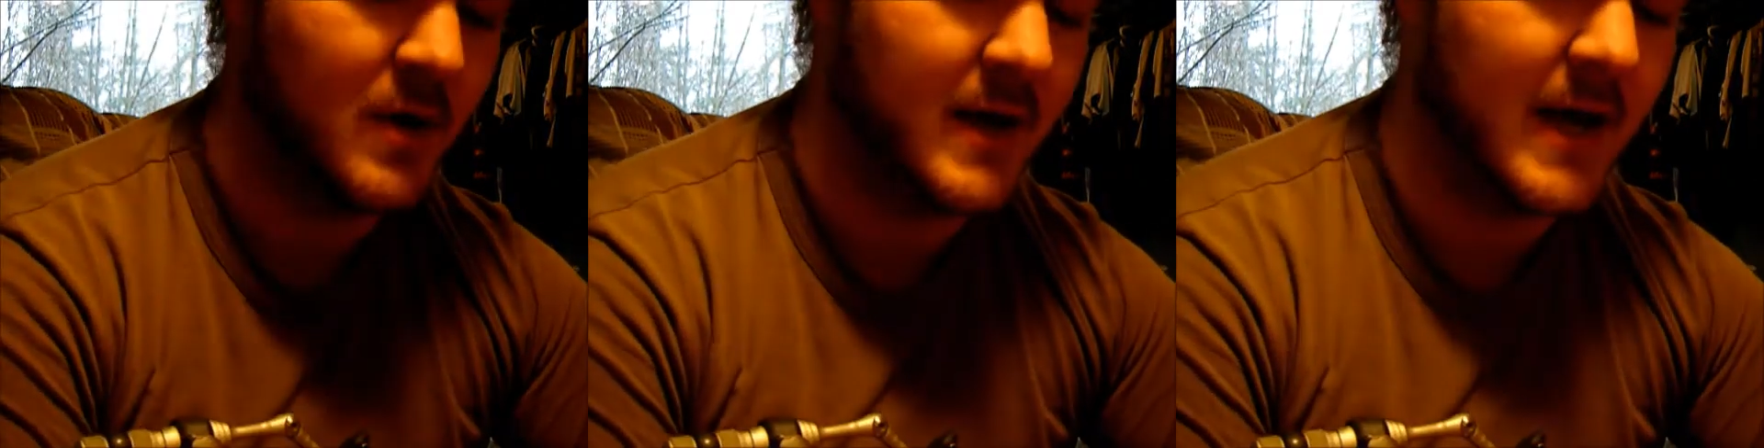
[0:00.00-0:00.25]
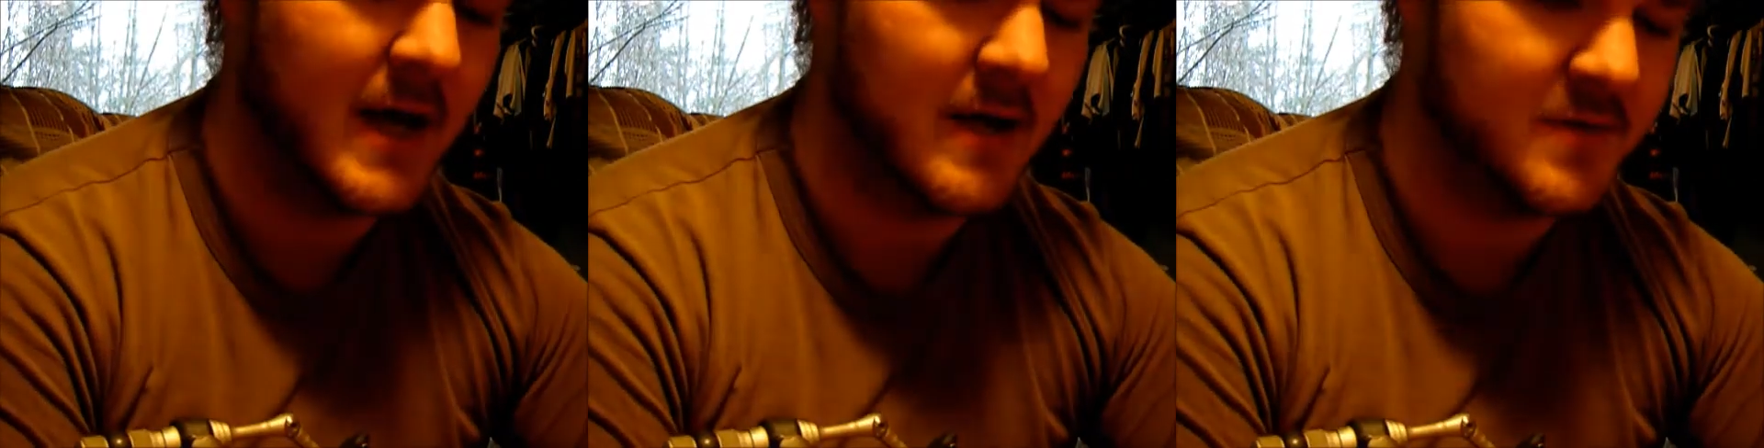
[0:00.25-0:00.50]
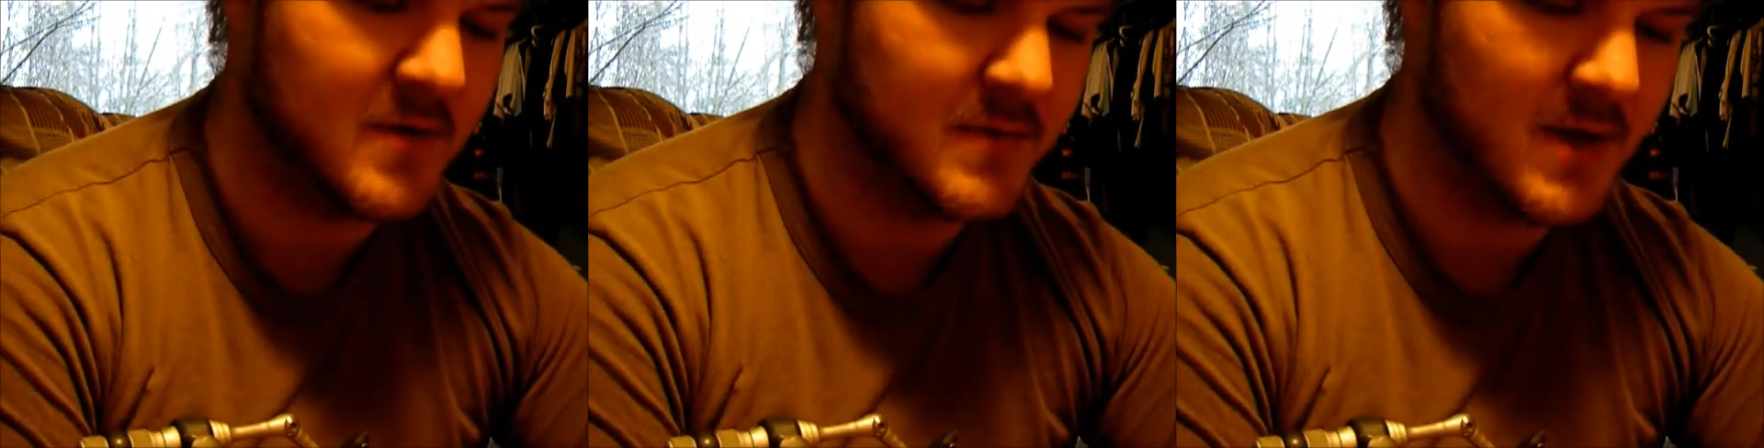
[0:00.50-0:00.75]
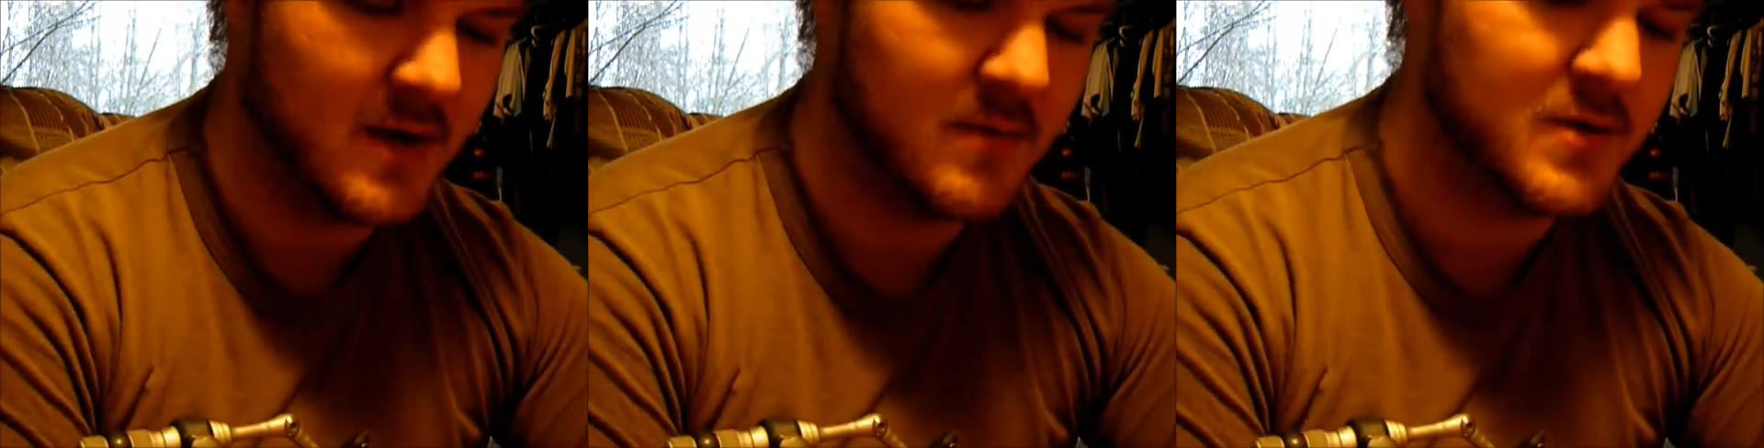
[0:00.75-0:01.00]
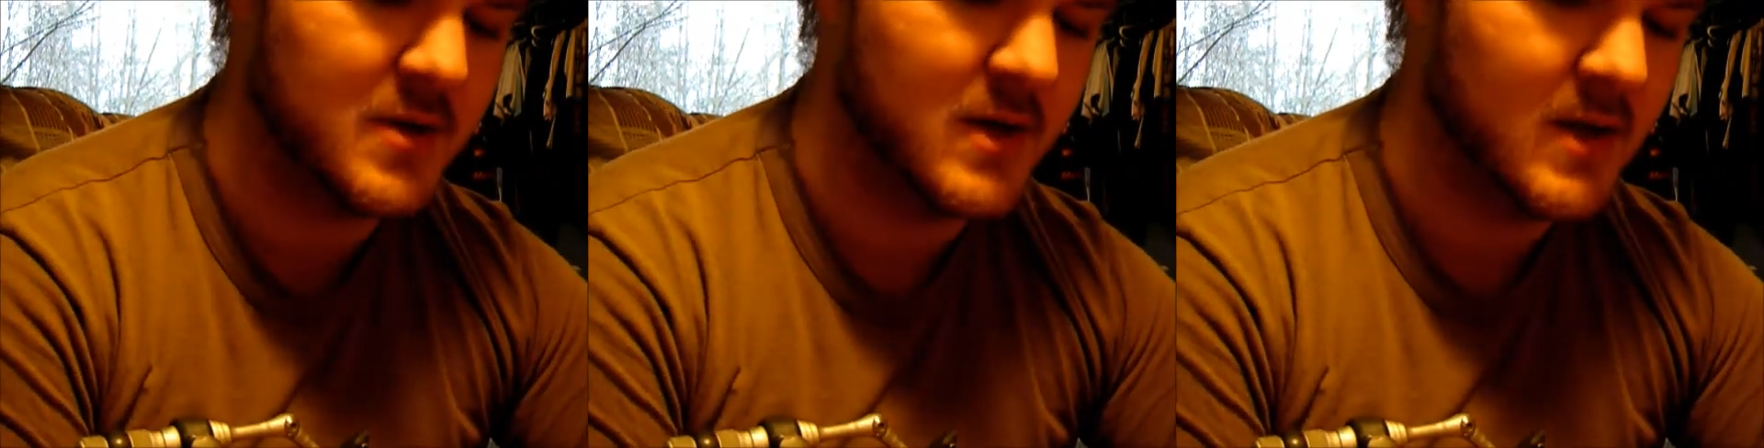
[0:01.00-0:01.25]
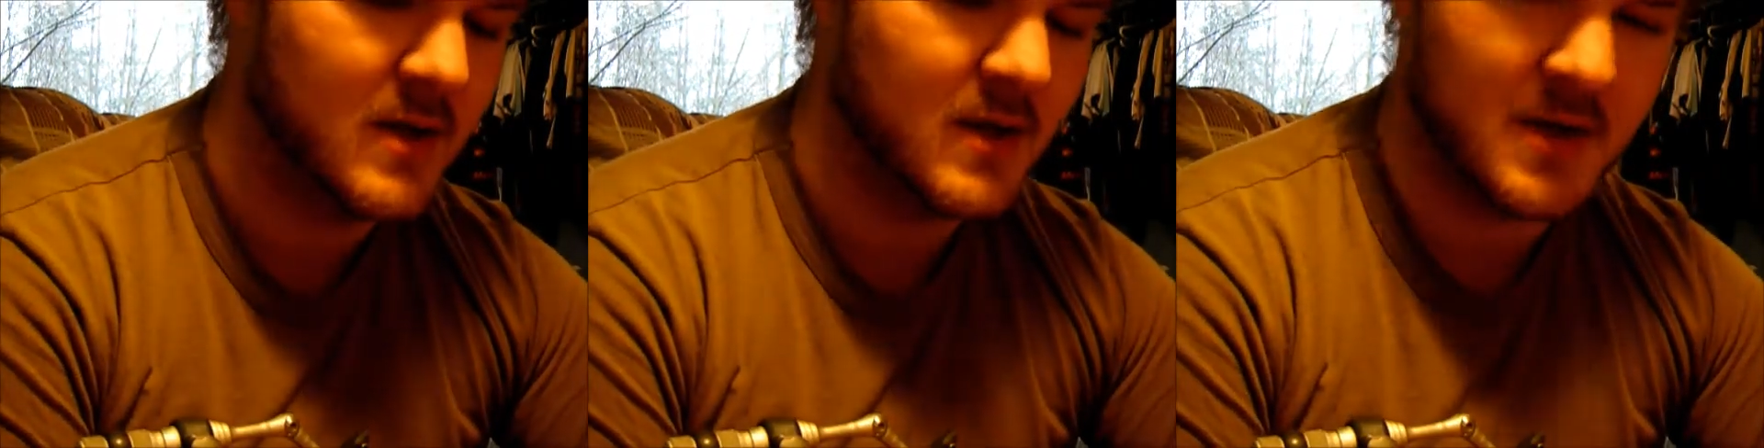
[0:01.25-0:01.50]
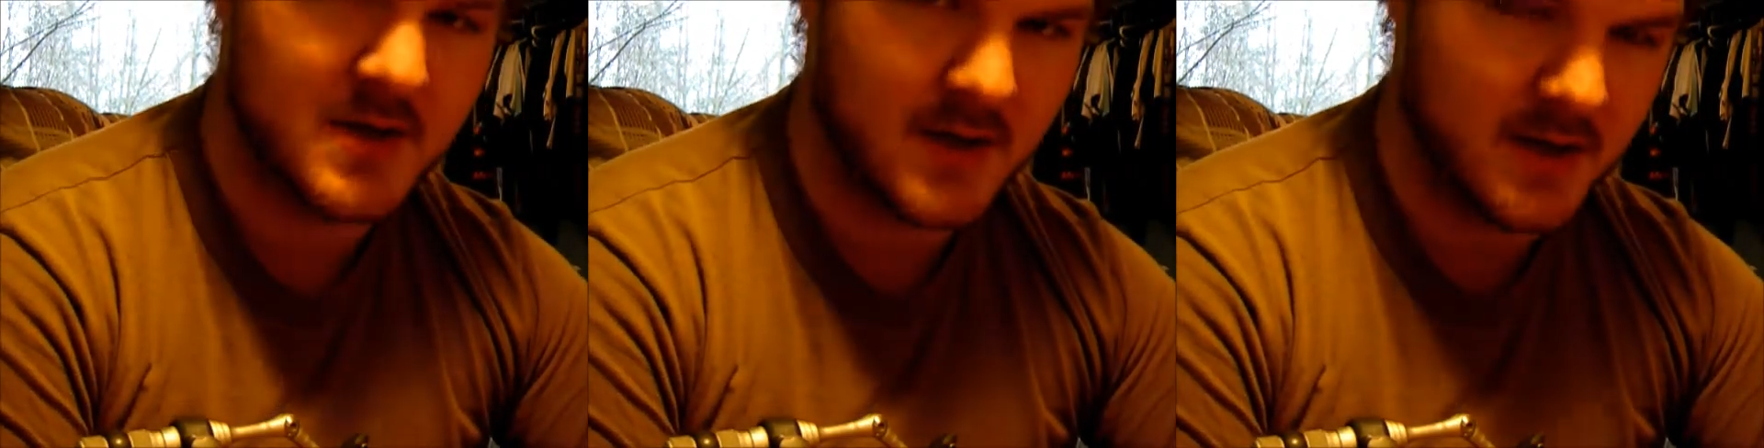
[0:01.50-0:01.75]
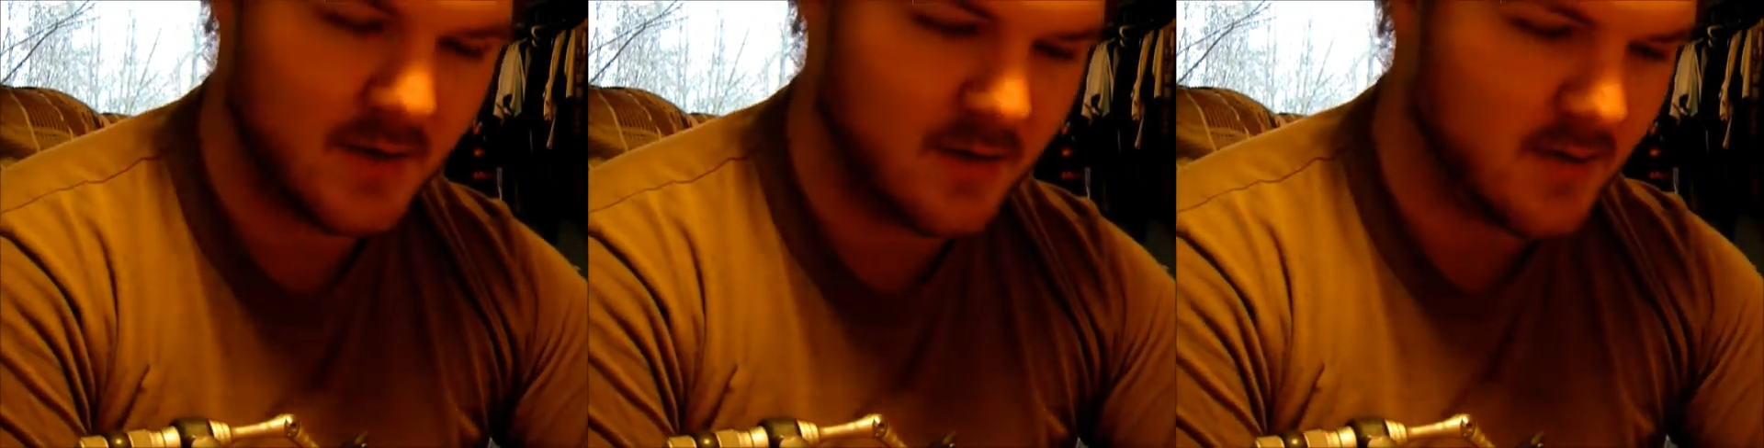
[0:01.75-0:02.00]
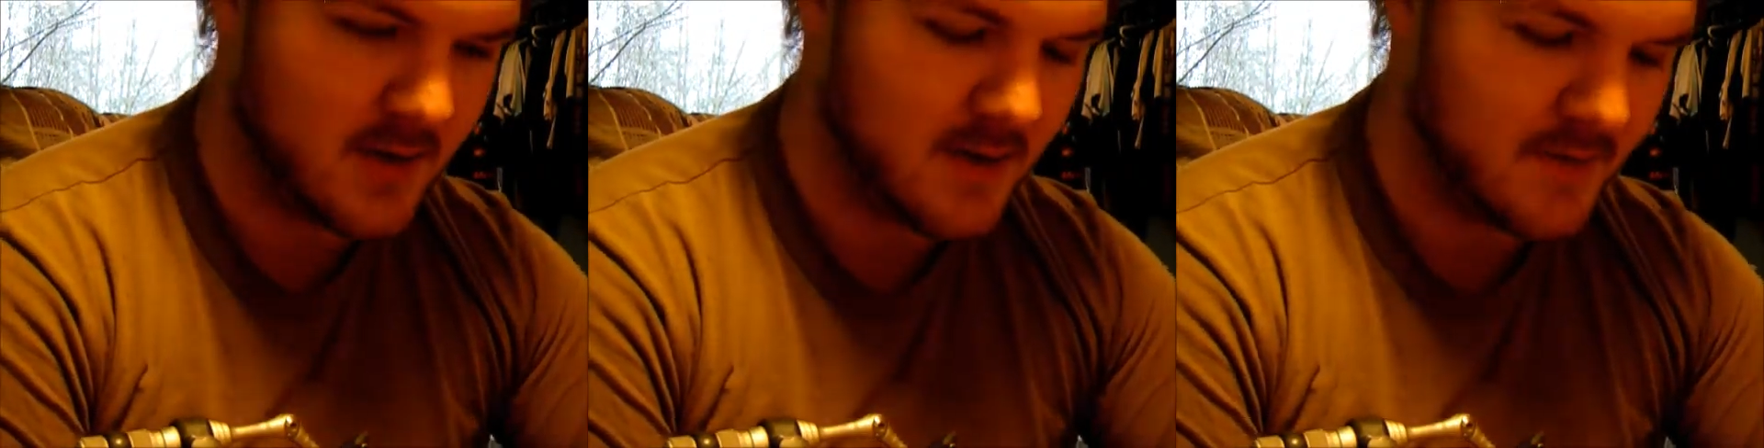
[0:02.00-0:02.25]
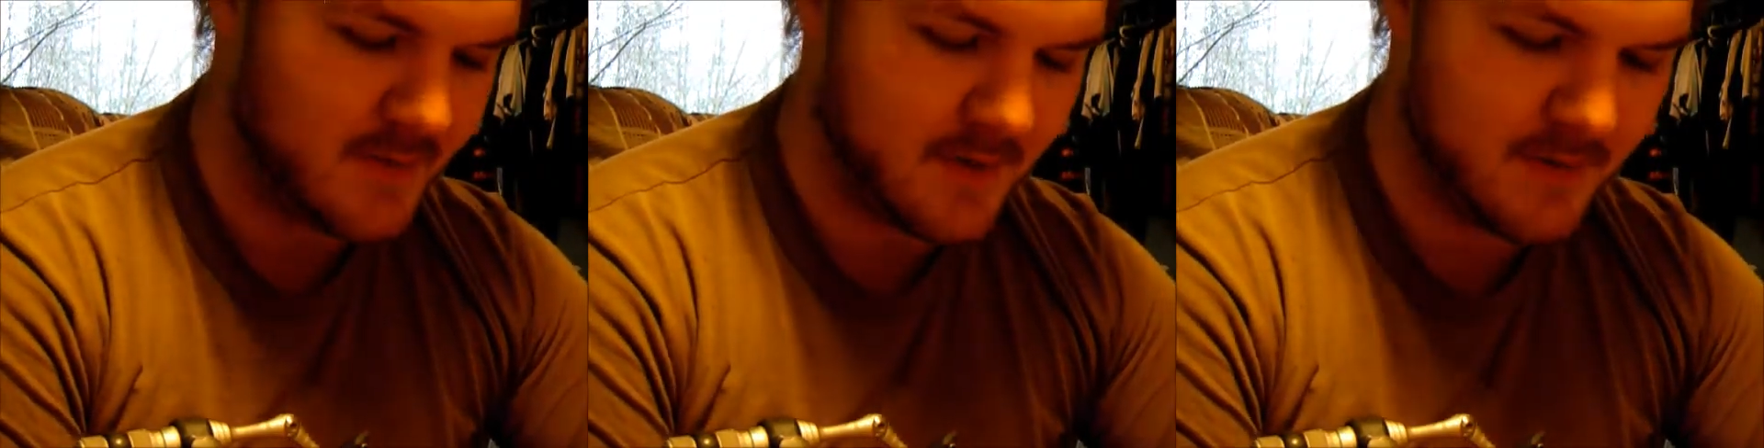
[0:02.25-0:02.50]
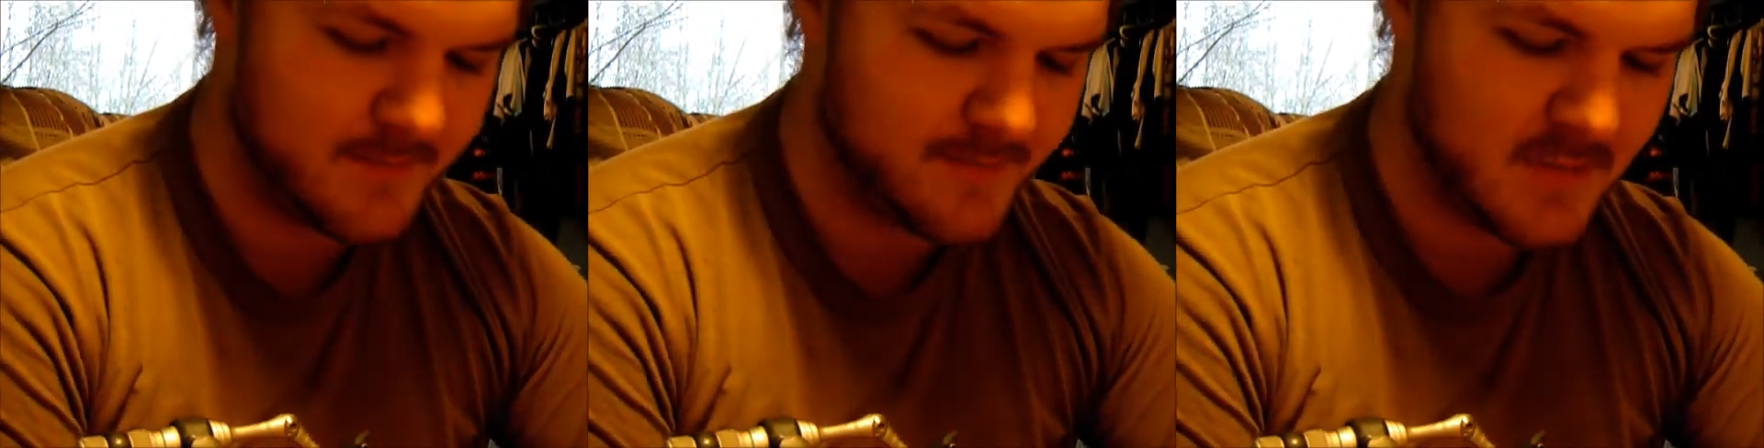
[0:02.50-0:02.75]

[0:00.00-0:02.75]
smart to have sometimes. It's kind of gunky out there.